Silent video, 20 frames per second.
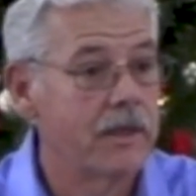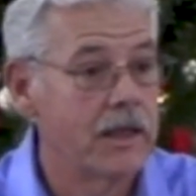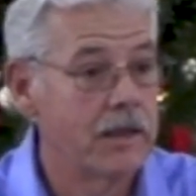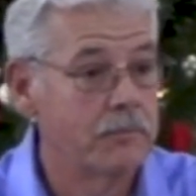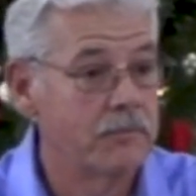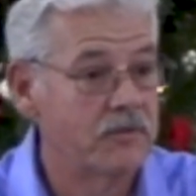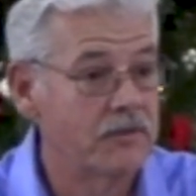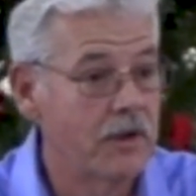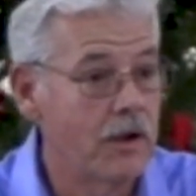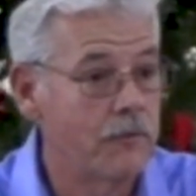
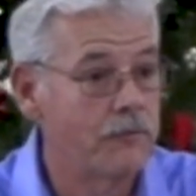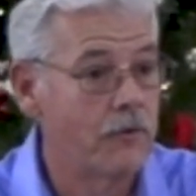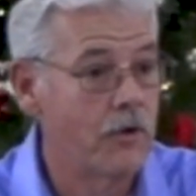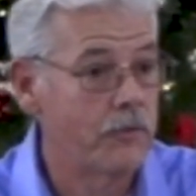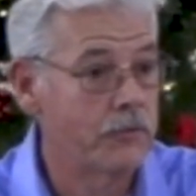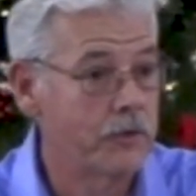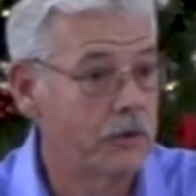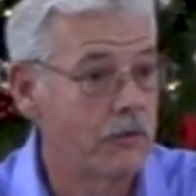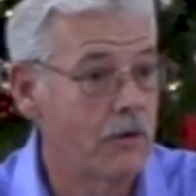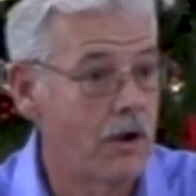himself
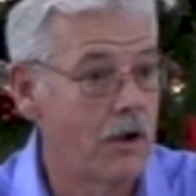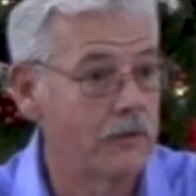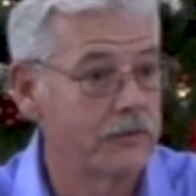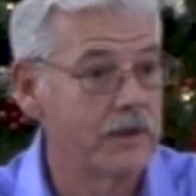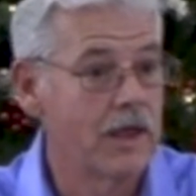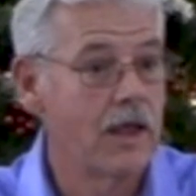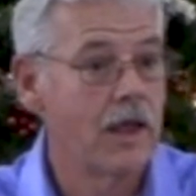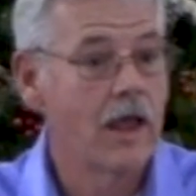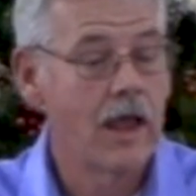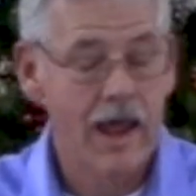on the
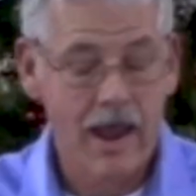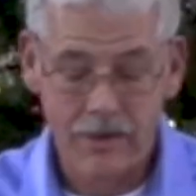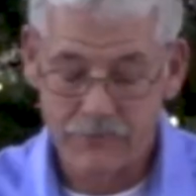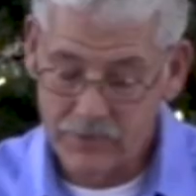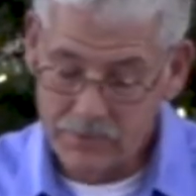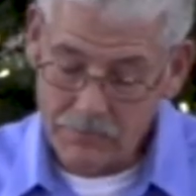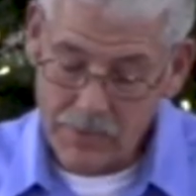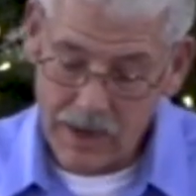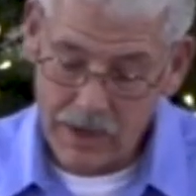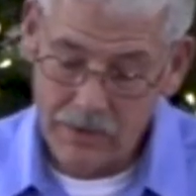cross,
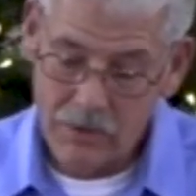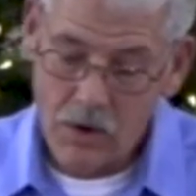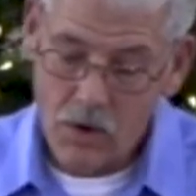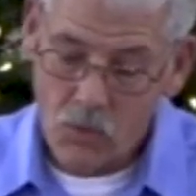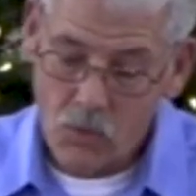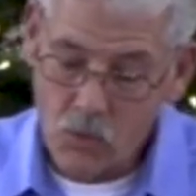having made